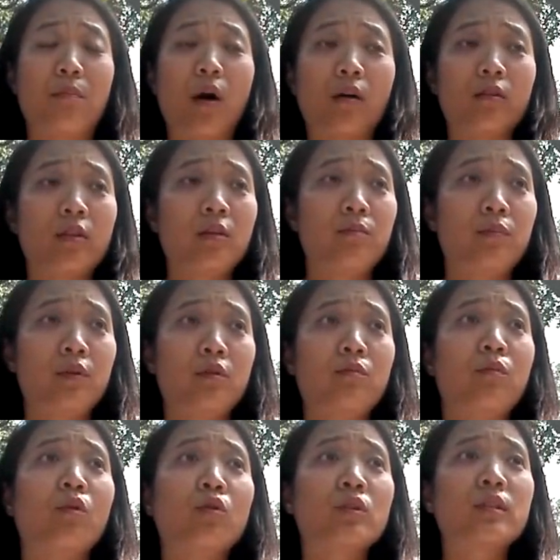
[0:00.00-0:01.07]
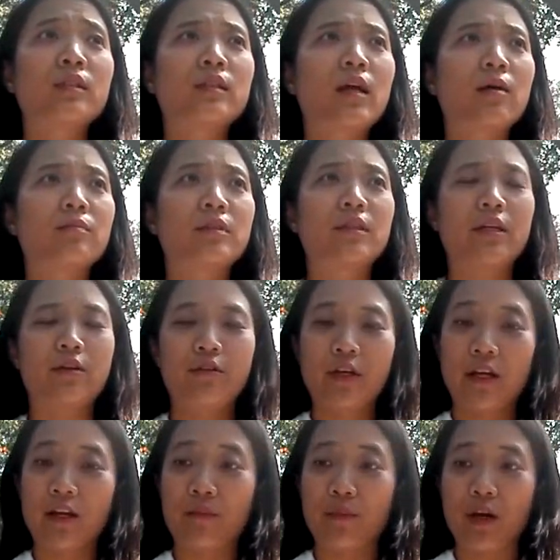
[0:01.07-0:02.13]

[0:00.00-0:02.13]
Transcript: multiple more steps that you can